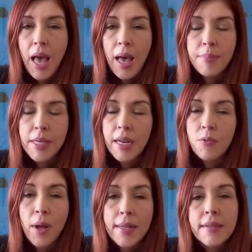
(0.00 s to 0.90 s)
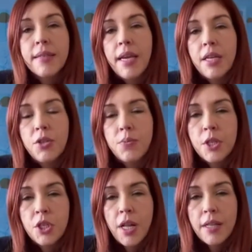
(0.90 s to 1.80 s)
I mean, at one stage,
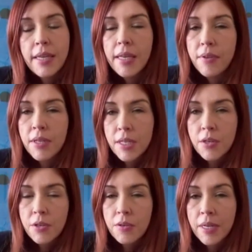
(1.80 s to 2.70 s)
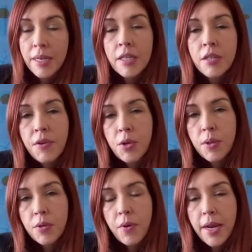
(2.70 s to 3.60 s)
Michelle, he even did an interview
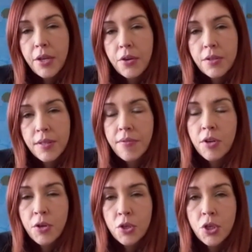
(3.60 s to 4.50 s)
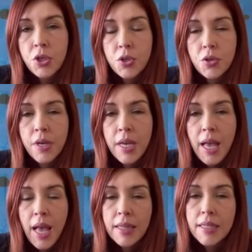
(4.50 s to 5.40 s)
with Radio 702
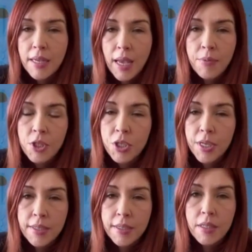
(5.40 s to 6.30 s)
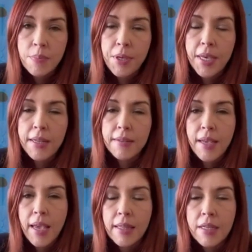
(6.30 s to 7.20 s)
at the time when she had disappeared,
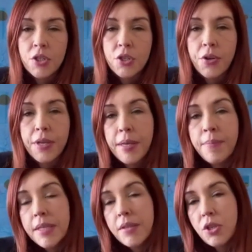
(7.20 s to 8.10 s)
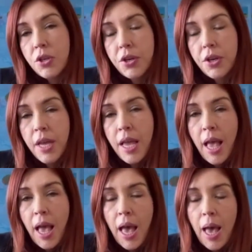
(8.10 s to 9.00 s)
saying that, he missed her,
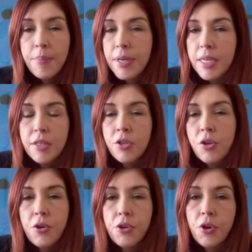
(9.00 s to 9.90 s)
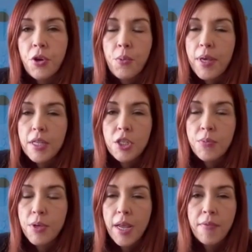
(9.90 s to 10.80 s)
but he didn't know, whether
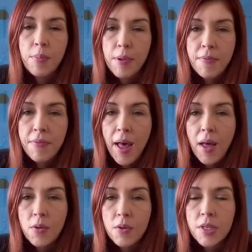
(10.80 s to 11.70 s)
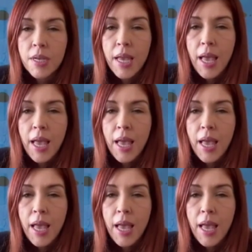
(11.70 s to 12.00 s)
she would ever be found.